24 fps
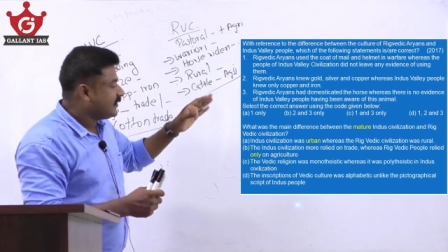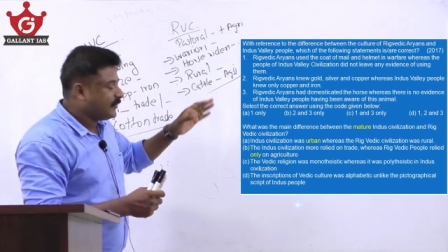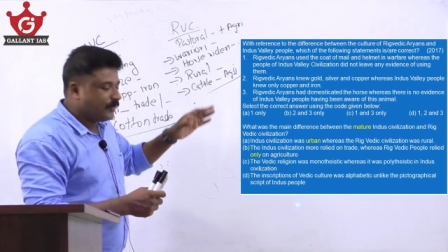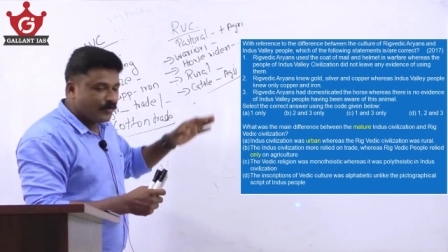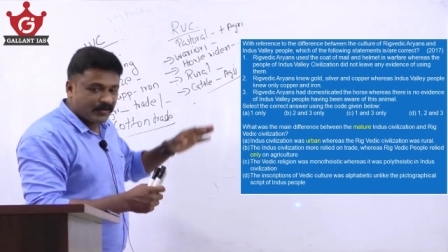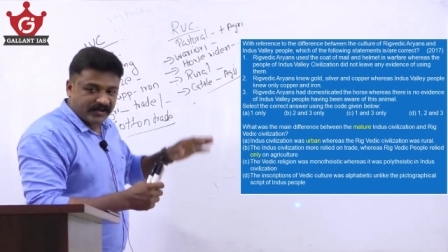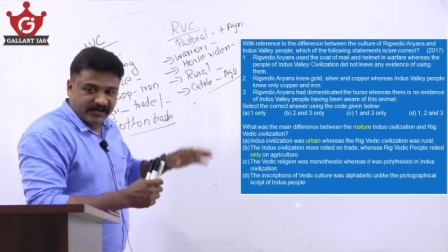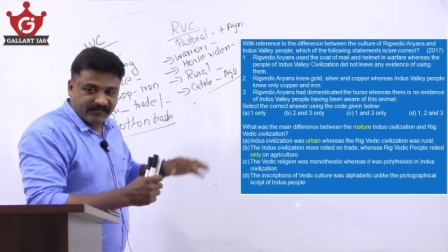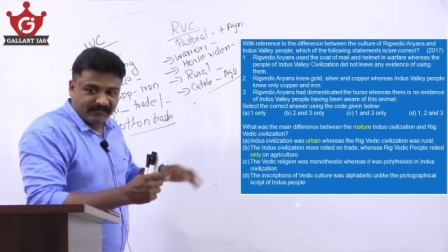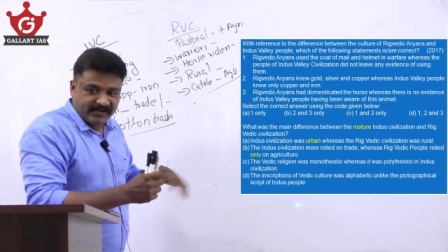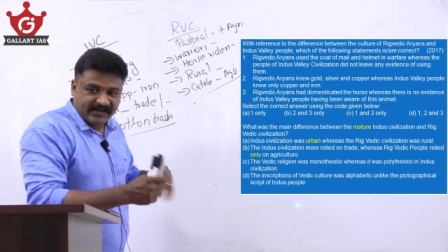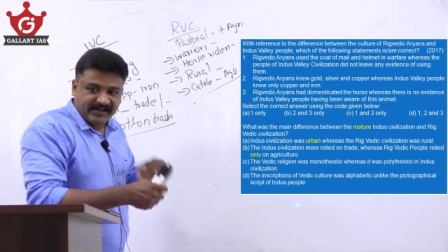
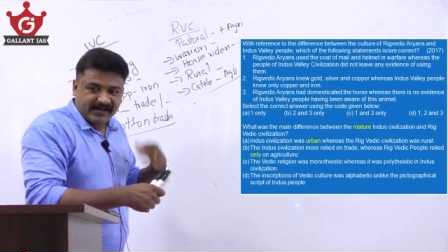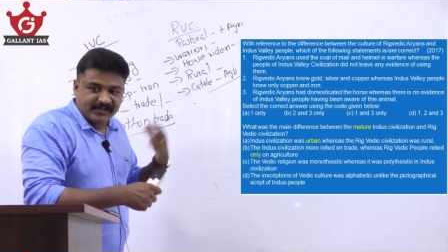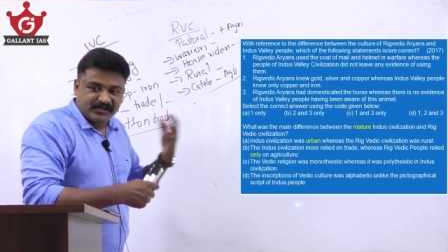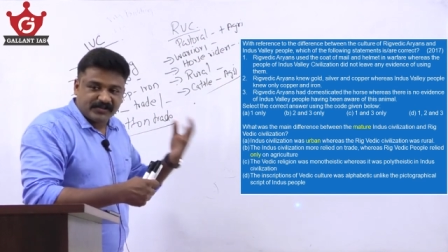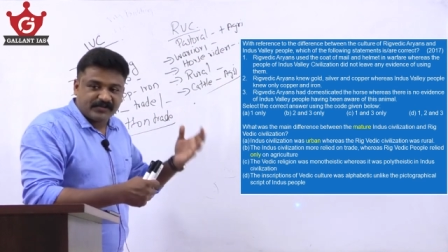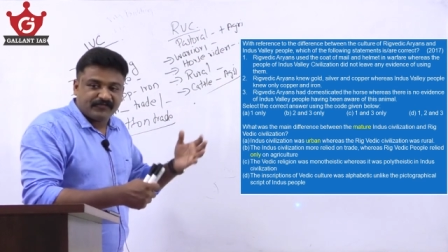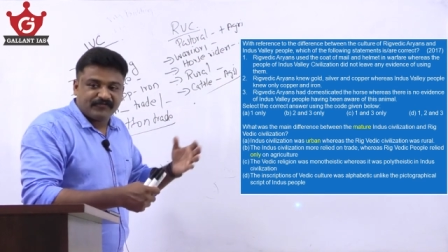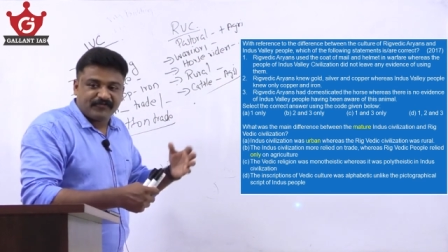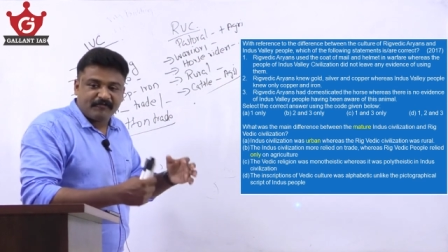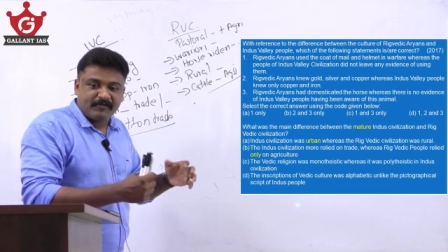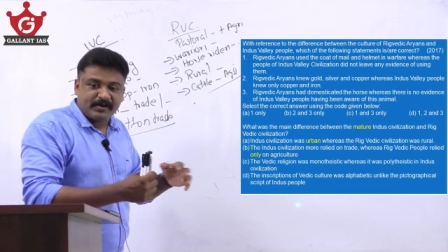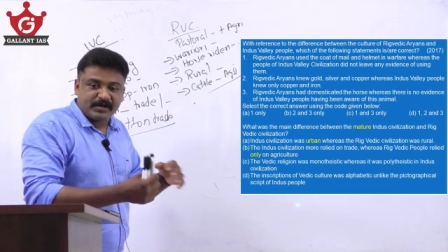Okay, we get
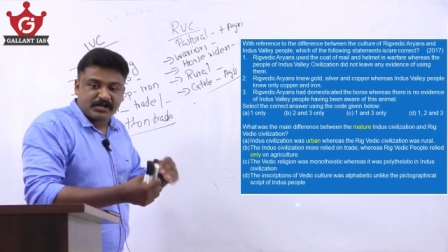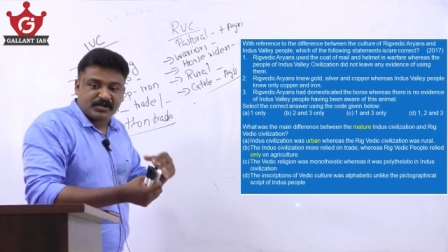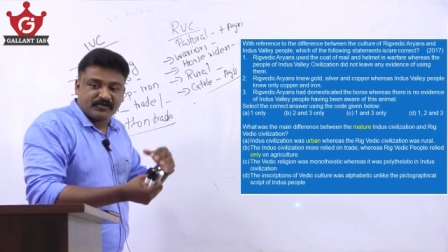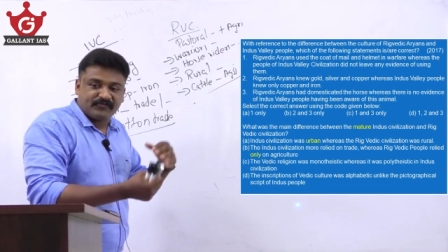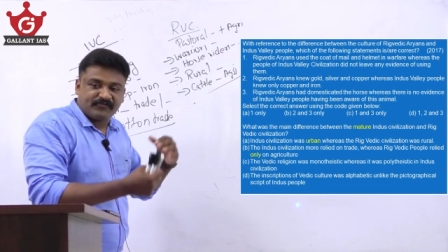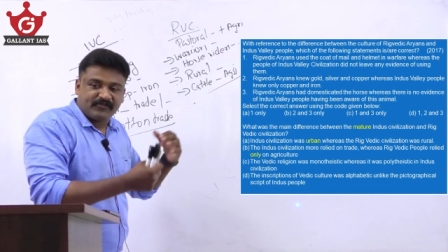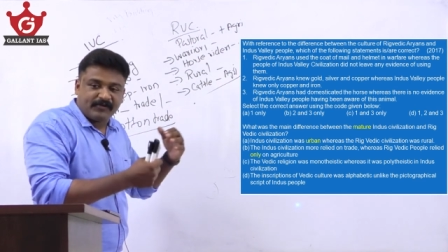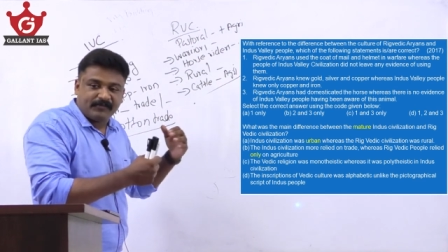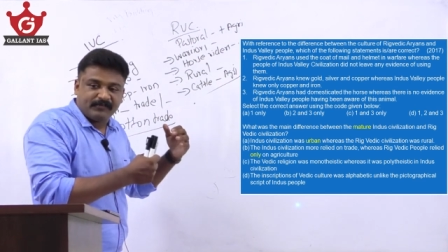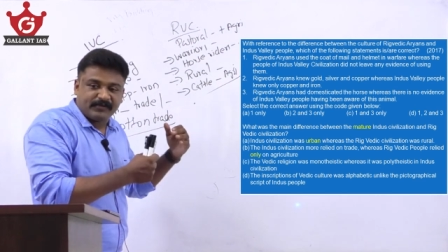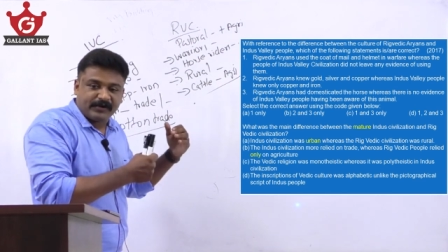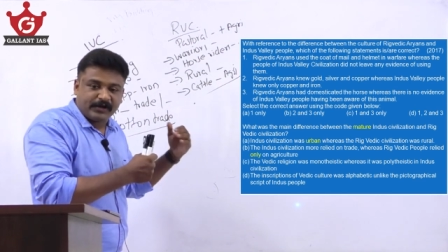information
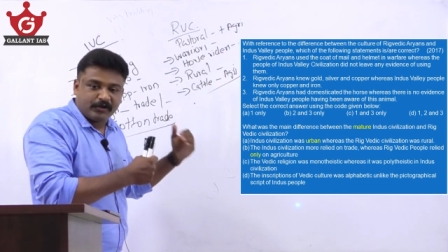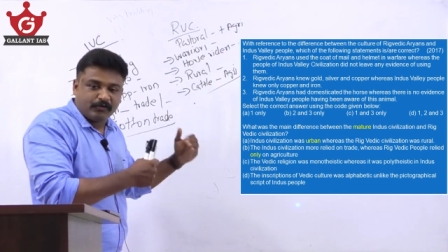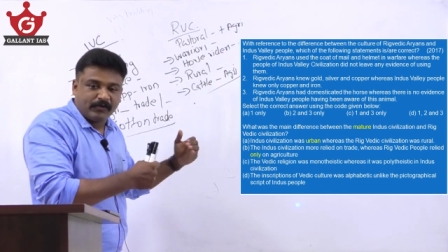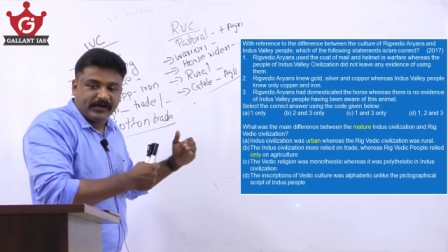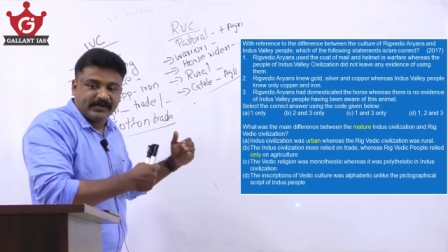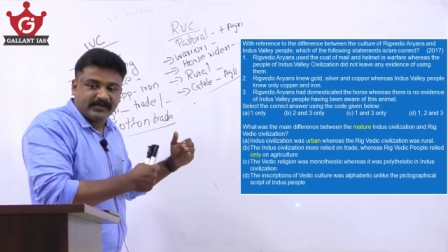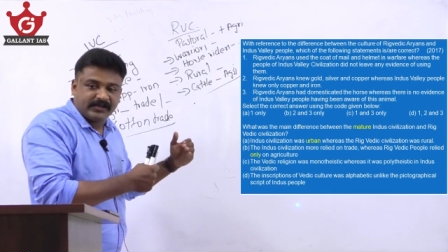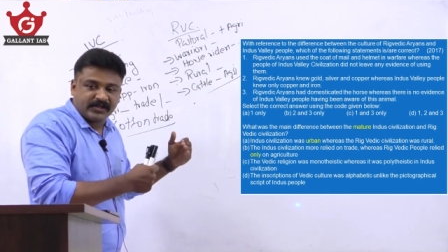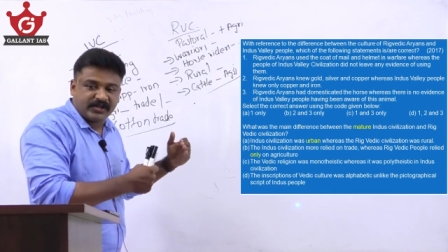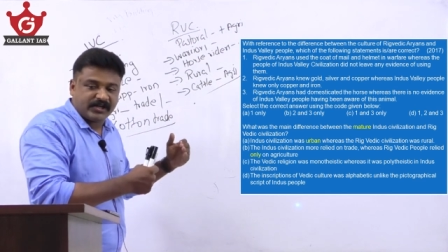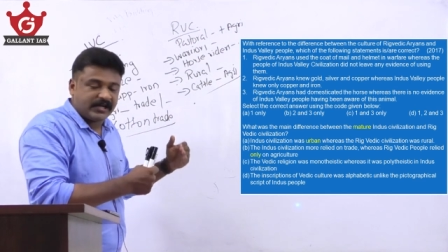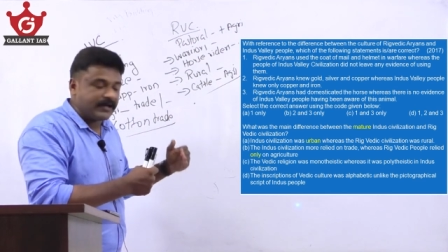from
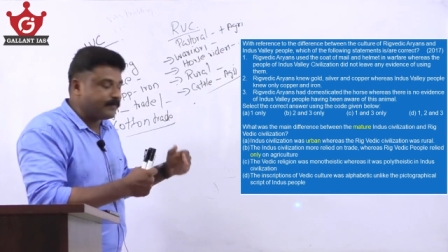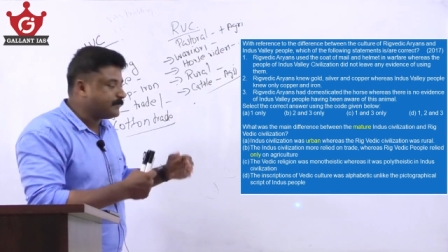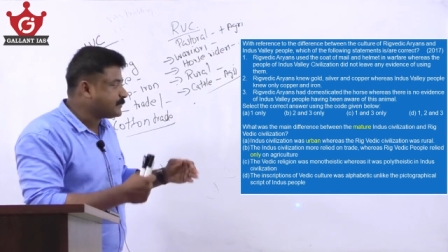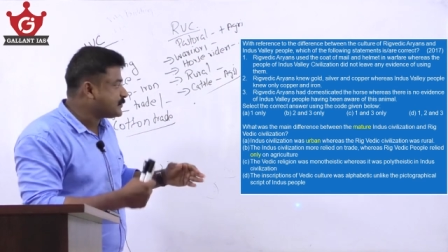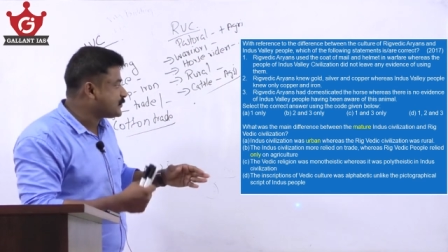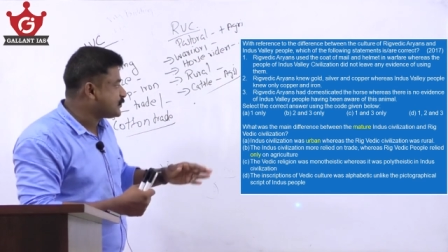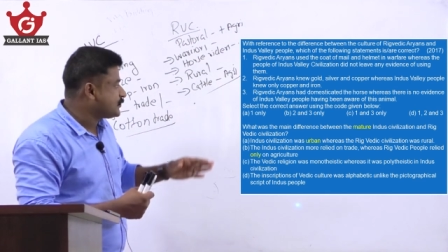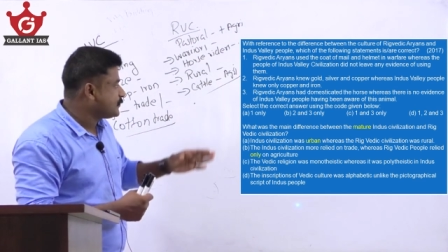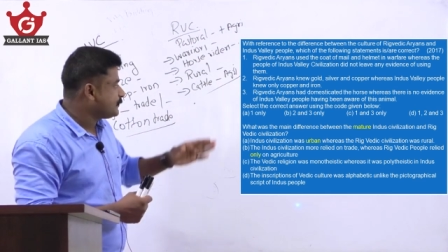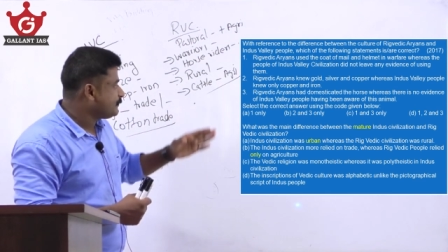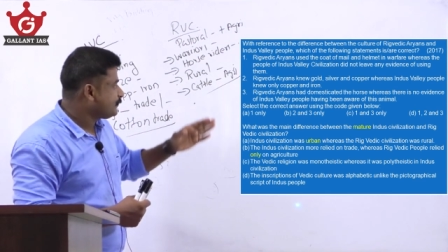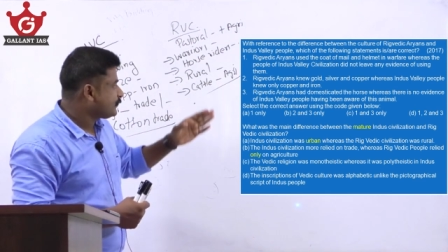Rigvedic
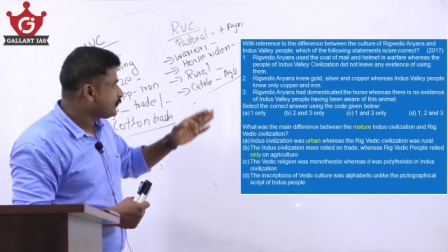hymns.